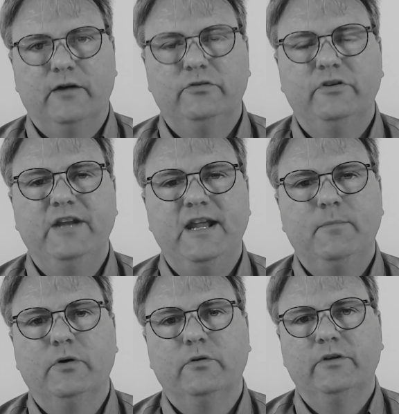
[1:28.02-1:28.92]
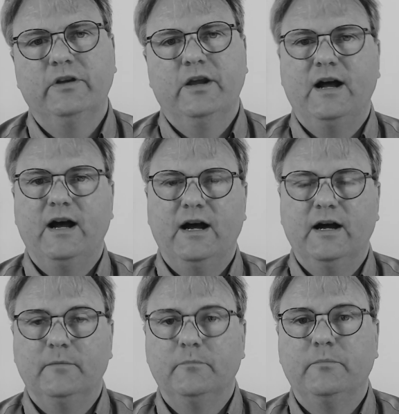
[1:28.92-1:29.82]
how to enable
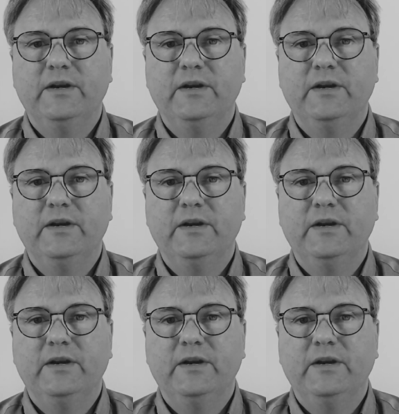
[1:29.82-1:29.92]
um,